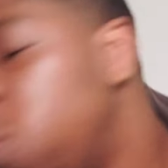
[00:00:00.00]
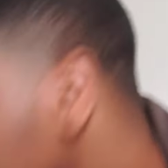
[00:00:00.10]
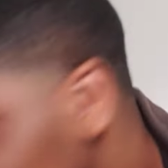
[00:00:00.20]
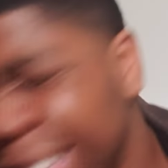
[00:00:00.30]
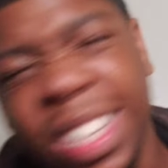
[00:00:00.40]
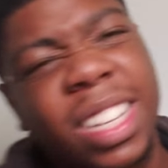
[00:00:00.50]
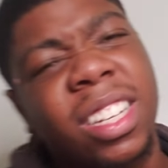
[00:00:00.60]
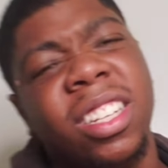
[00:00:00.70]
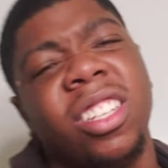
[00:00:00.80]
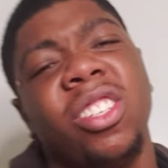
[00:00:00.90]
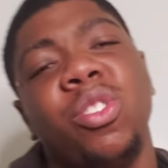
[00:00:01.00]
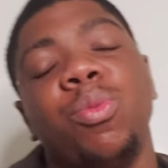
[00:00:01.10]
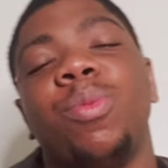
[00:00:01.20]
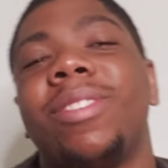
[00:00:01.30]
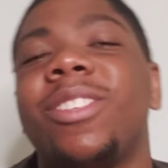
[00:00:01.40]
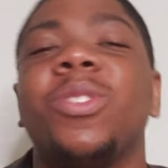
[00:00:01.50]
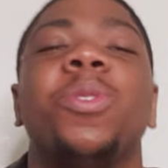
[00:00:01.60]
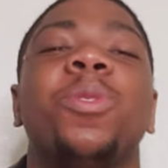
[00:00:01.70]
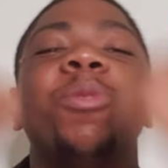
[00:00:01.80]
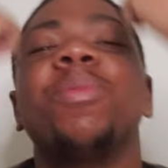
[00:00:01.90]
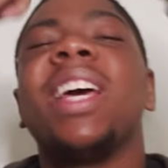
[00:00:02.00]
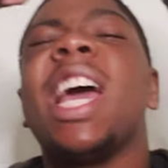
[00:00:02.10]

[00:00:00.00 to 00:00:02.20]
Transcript: What's good, YouTube?